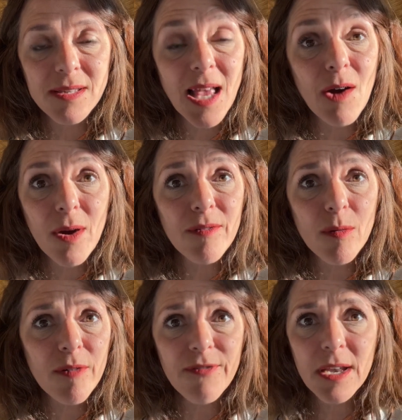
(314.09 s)
However, we're
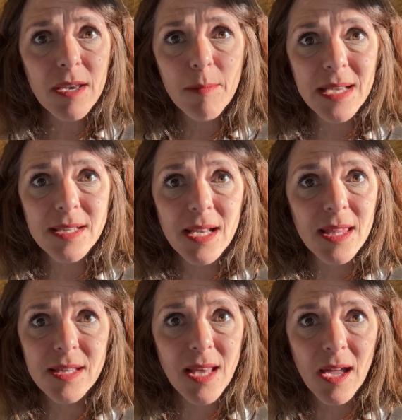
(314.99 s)
fundamentally
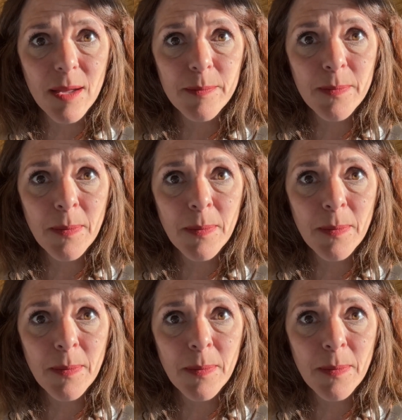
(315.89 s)
the same.